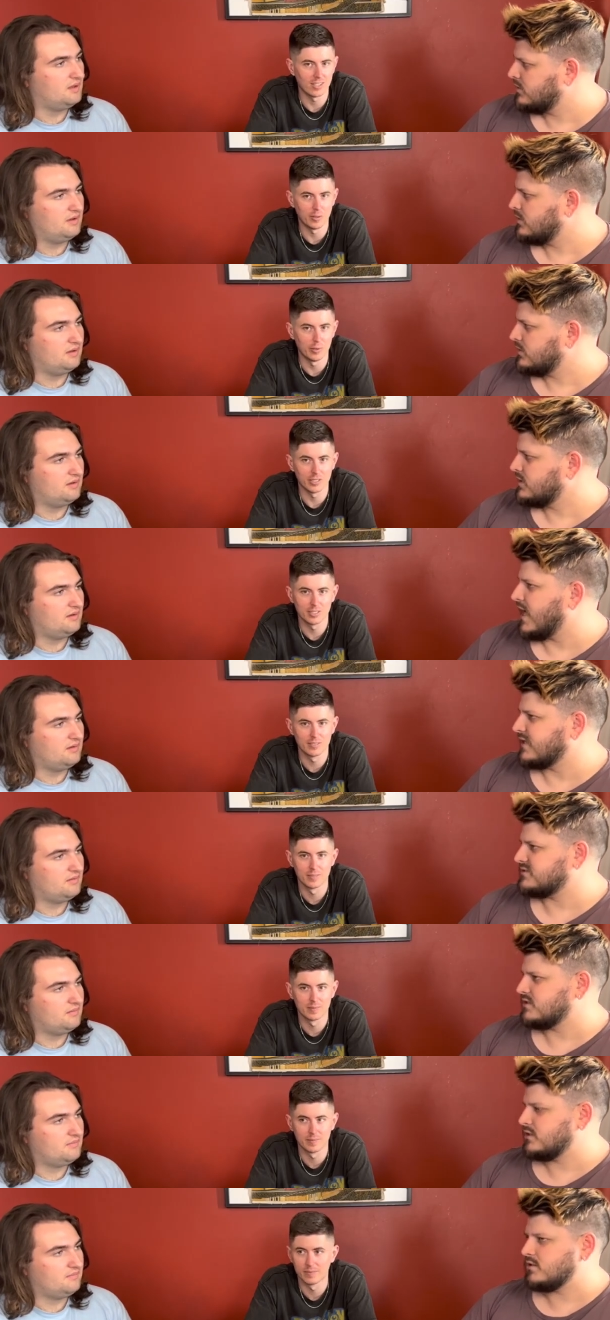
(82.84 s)
Speaker 1: deck no. artwork. Yeah,
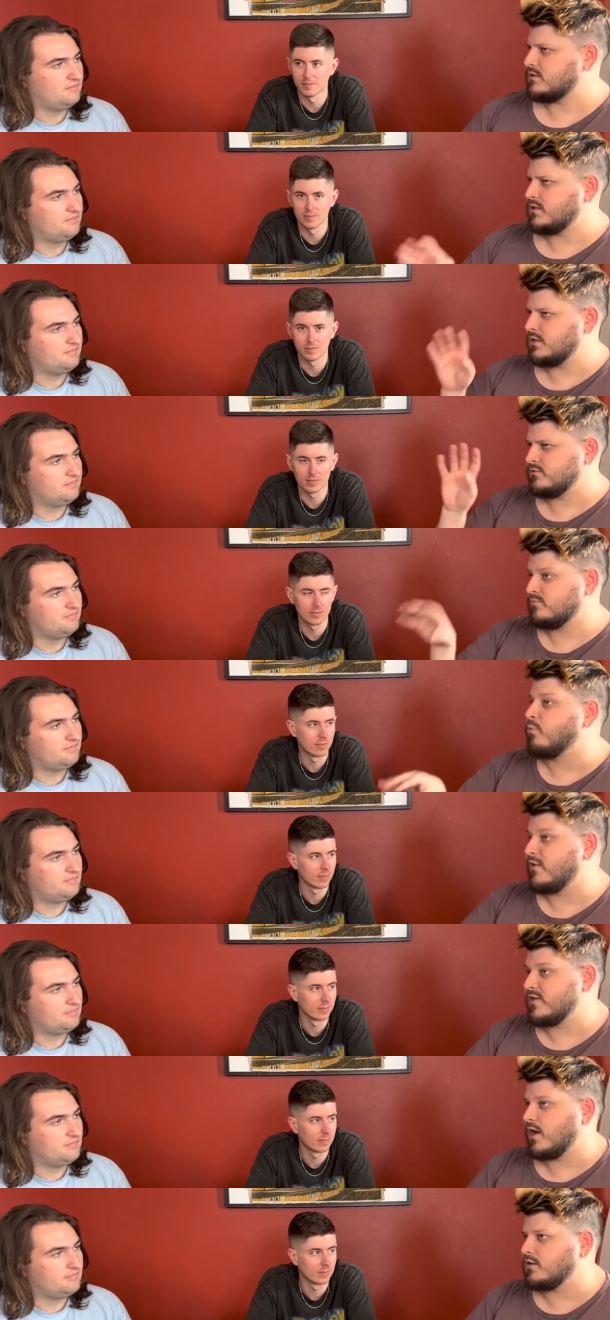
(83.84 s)
it's the, the, the
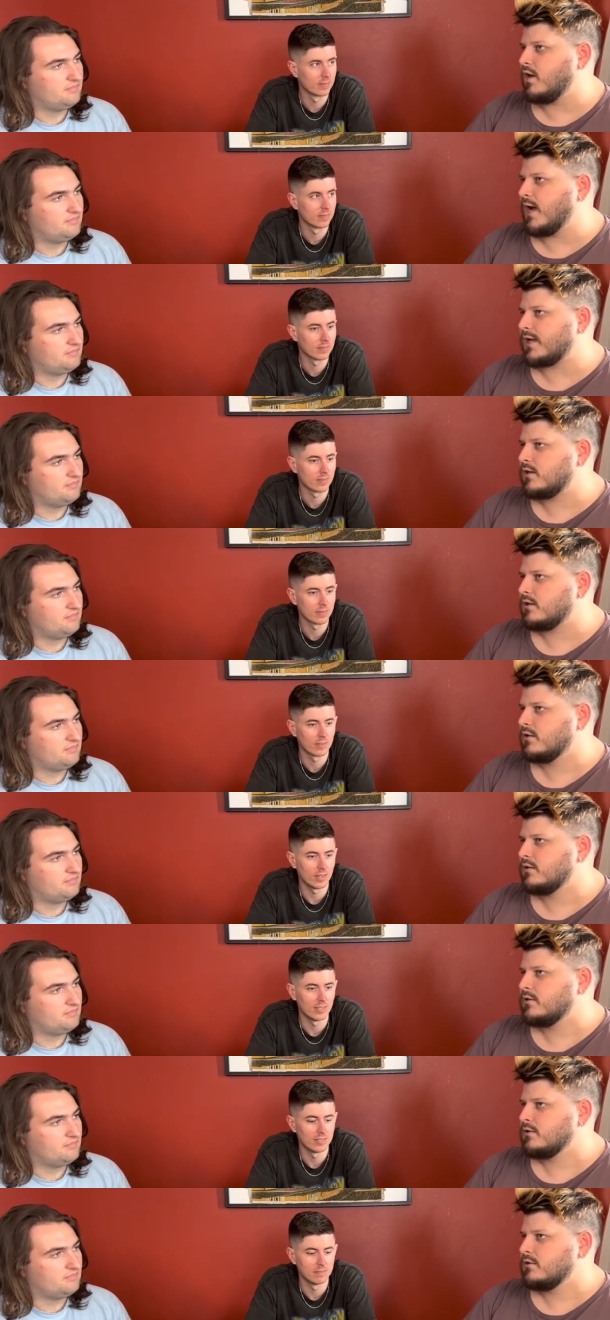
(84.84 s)
one that I like
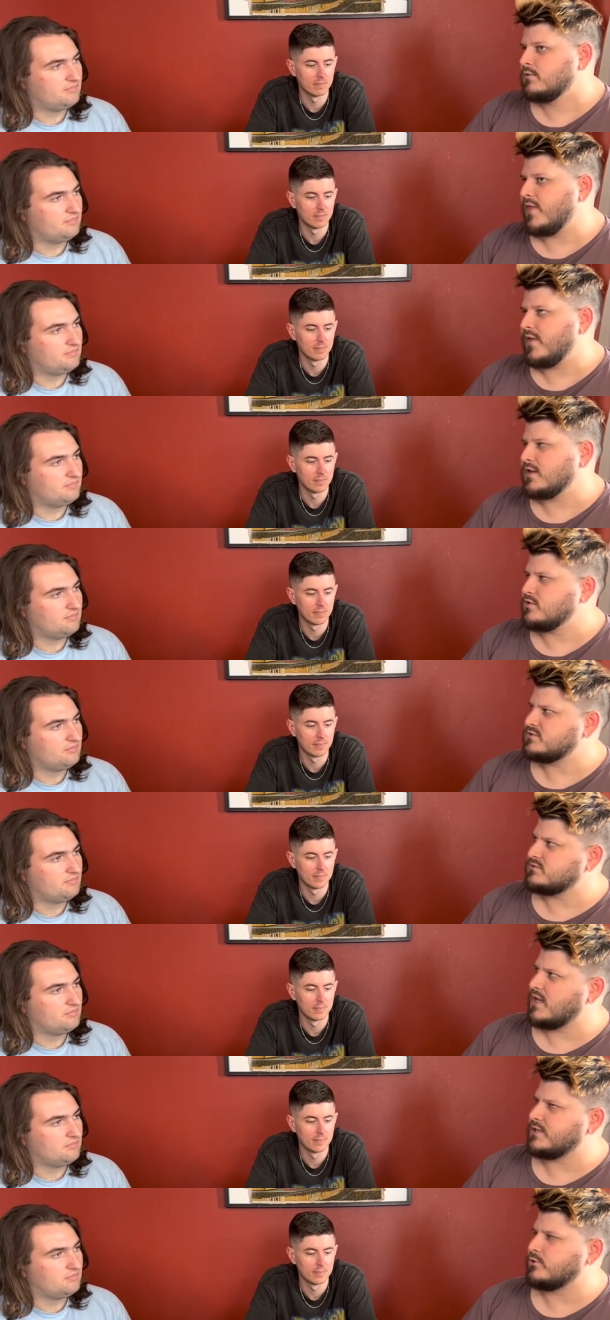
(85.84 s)
that they
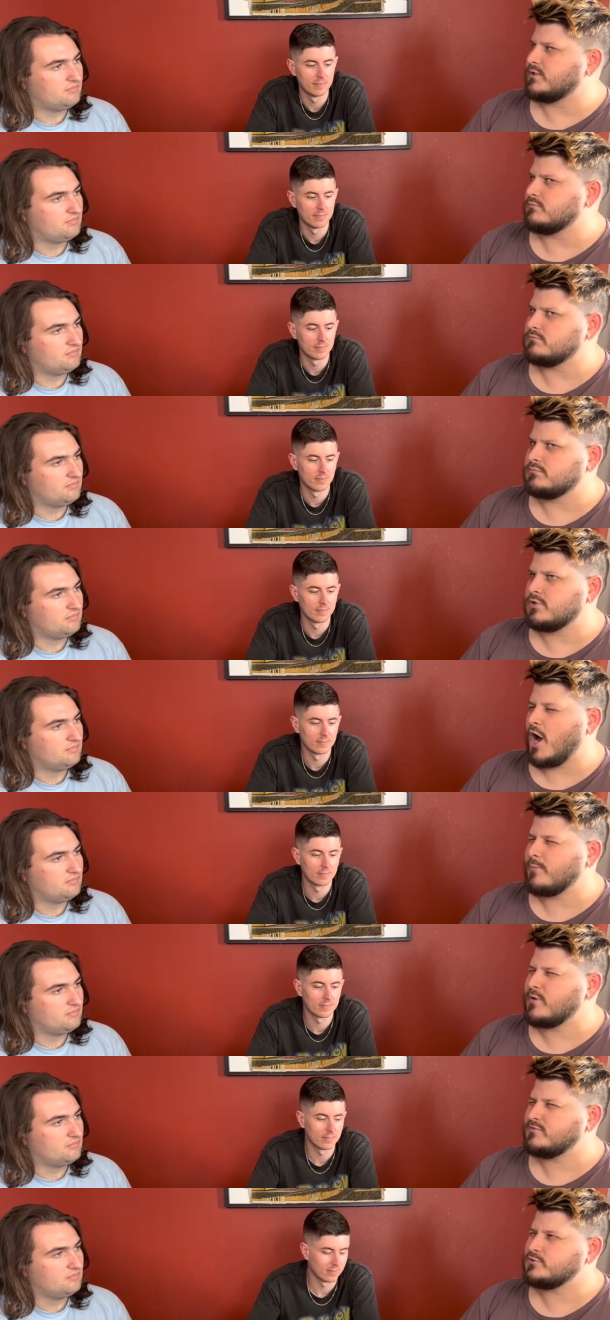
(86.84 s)
used later in
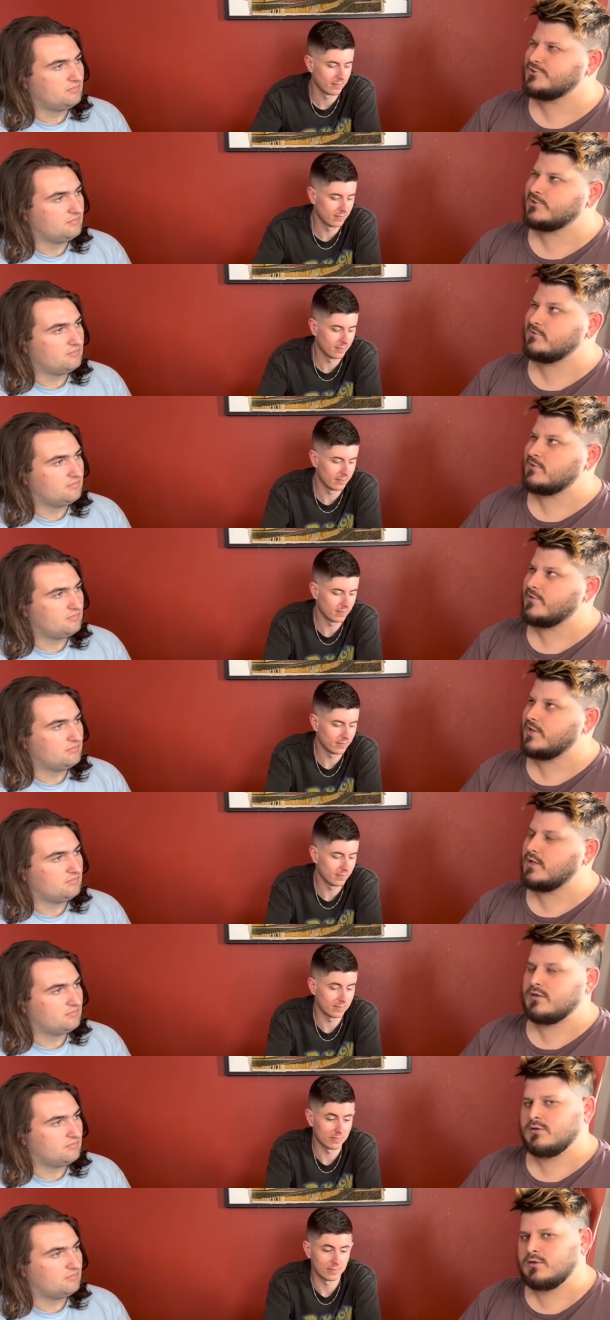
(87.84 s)
Card Revolution, I think.
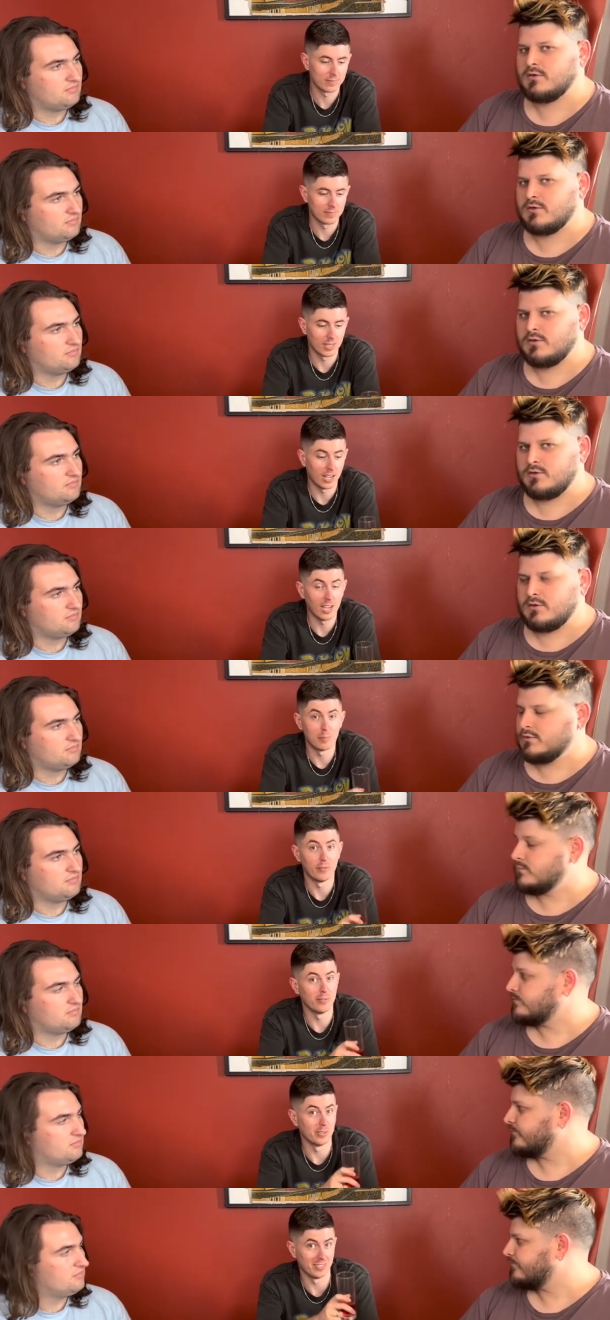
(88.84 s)
I
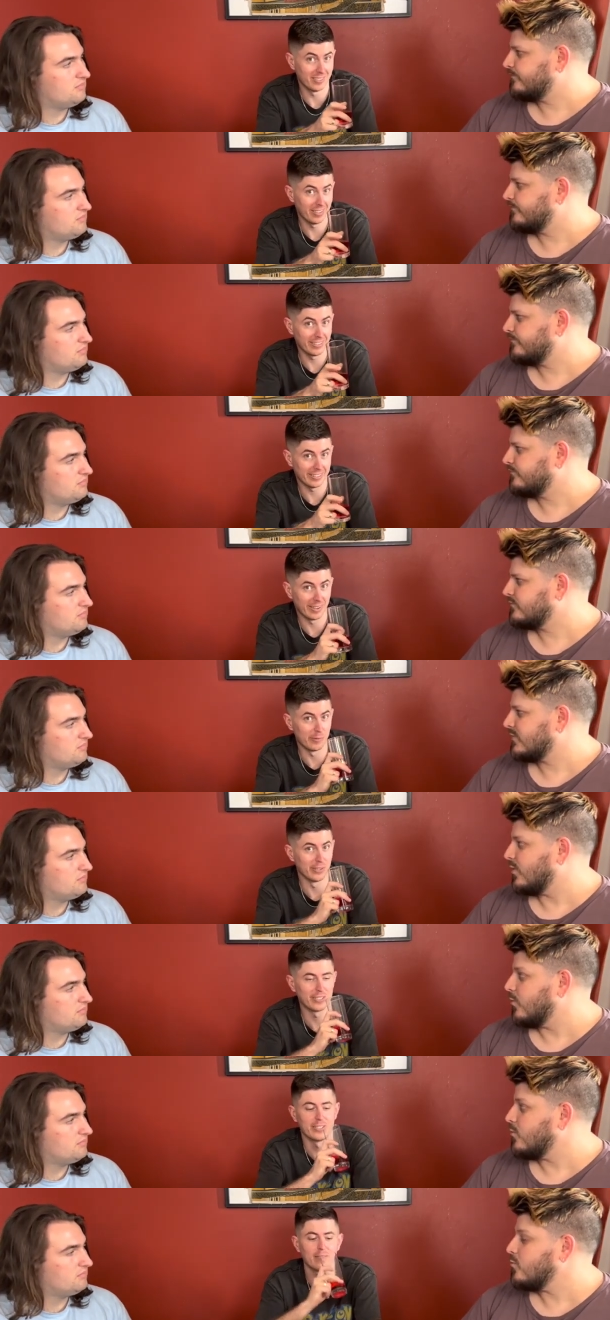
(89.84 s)
prefer the starter deck
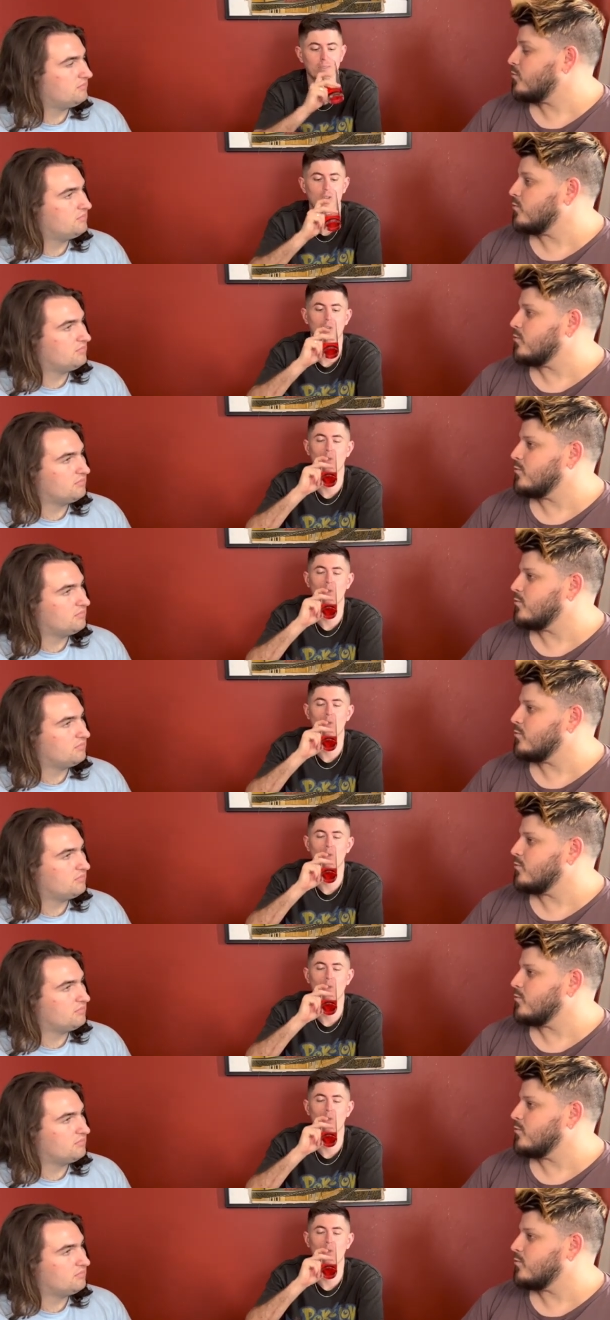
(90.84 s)
artwork. Ooh.